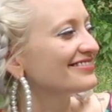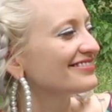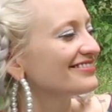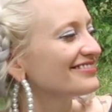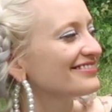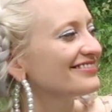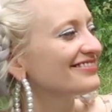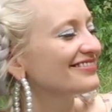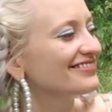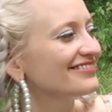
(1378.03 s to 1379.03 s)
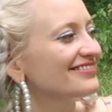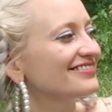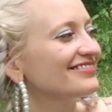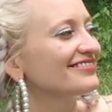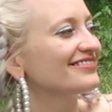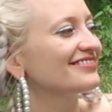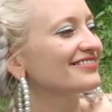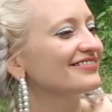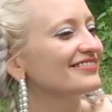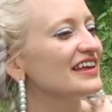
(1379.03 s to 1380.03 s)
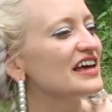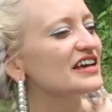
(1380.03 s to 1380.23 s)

The person shown says nothing.